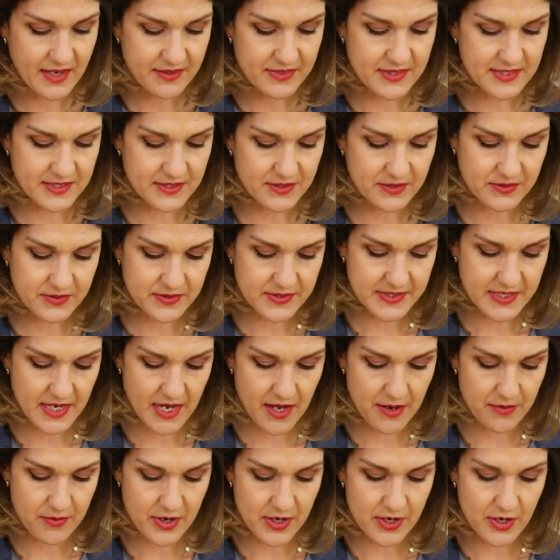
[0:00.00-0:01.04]
There's
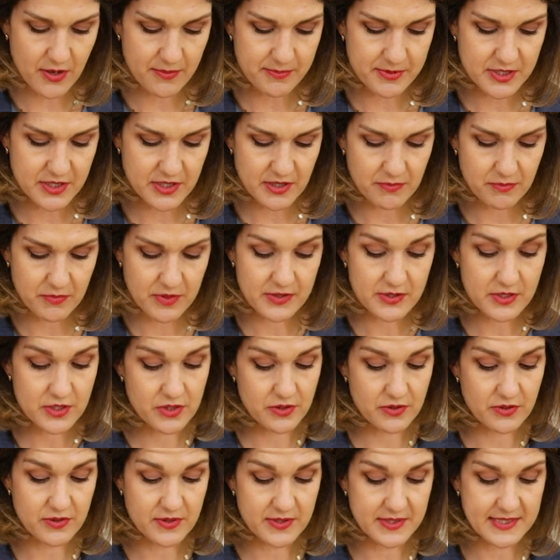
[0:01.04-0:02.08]
also an option with
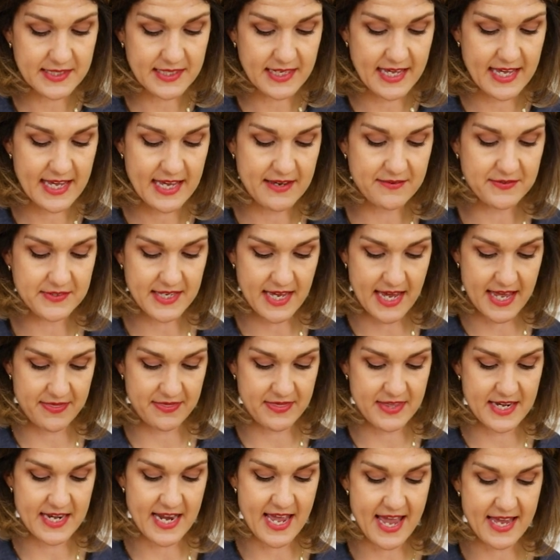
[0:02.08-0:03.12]
short sleeves
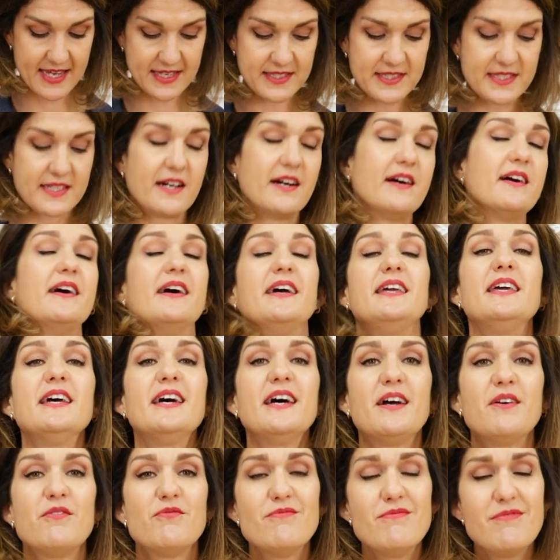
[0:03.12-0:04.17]
and the necktie.
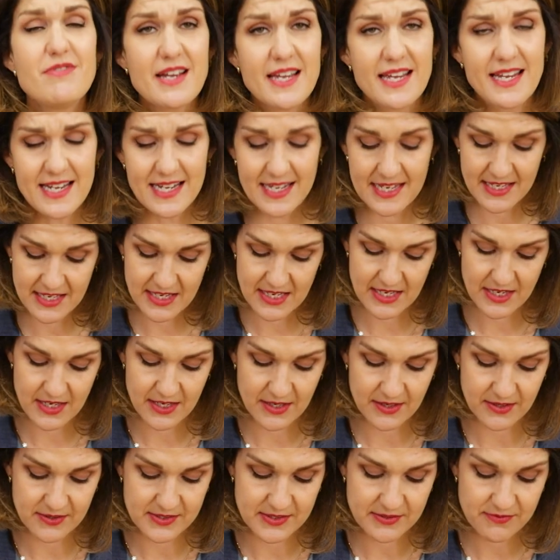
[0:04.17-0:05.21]
Really
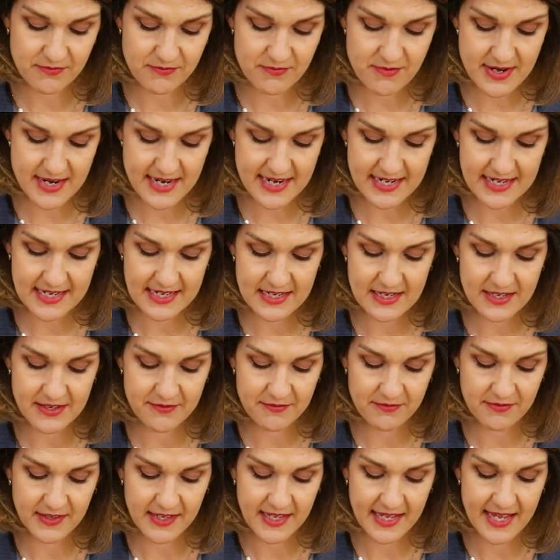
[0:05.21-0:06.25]
cute, really
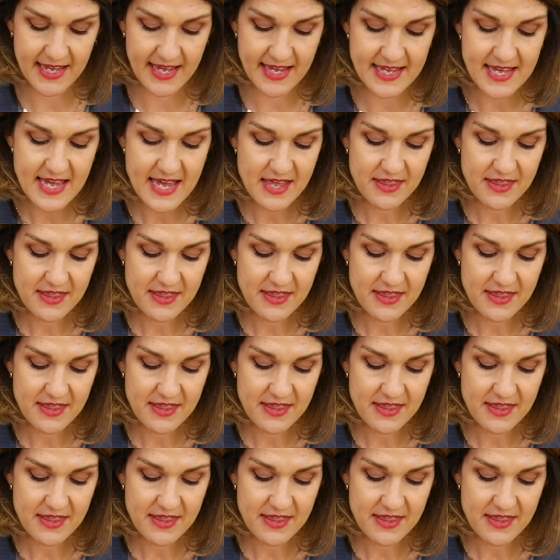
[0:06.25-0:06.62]
lovely. I